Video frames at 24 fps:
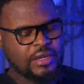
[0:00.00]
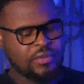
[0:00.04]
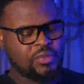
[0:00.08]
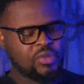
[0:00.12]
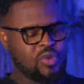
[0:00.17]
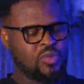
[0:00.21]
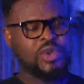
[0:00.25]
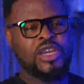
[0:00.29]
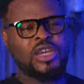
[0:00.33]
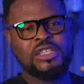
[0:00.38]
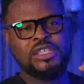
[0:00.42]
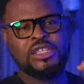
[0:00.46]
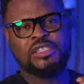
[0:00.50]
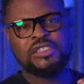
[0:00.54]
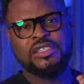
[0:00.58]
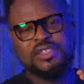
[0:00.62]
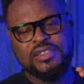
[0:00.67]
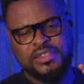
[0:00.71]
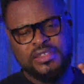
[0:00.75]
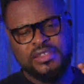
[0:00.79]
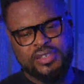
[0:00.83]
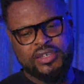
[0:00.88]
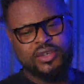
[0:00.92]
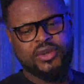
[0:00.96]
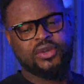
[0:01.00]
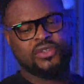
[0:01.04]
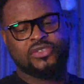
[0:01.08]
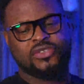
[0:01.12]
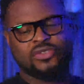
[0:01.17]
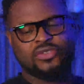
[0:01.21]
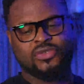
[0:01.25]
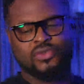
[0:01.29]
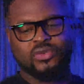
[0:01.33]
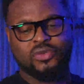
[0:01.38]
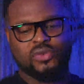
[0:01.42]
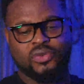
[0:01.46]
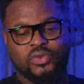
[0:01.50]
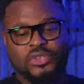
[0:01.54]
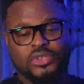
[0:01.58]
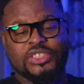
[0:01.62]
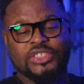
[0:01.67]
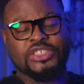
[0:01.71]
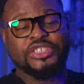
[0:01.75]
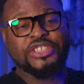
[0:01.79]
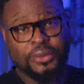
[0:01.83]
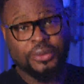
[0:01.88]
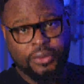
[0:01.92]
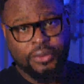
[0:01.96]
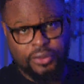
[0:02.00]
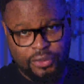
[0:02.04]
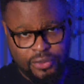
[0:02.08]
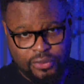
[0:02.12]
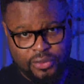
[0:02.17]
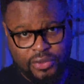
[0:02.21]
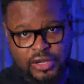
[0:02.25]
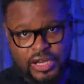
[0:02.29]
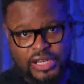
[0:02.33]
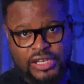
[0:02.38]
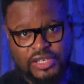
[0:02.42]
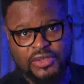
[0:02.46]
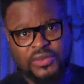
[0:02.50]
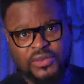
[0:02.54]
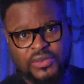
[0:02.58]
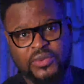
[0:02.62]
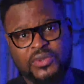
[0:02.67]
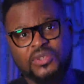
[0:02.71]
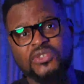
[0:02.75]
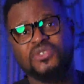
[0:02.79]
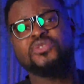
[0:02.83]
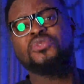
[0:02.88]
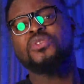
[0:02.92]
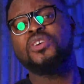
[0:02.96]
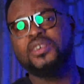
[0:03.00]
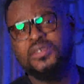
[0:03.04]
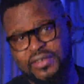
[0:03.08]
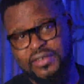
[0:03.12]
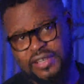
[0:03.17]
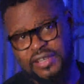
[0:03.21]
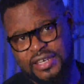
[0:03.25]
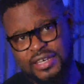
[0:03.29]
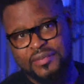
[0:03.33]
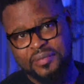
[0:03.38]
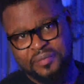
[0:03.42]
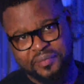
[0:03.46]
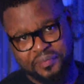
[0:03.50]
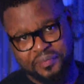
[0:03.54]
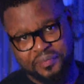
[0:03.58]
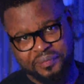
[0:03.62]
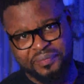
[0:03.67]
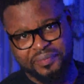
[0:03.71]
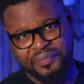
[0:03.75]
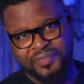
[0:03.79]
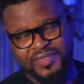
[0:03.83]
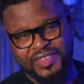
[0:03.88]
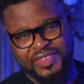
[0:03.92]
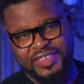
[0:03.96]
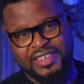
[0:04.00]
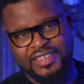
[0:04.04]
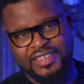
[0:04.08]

And the moment the thing got to 0 and it was 12 a.m.,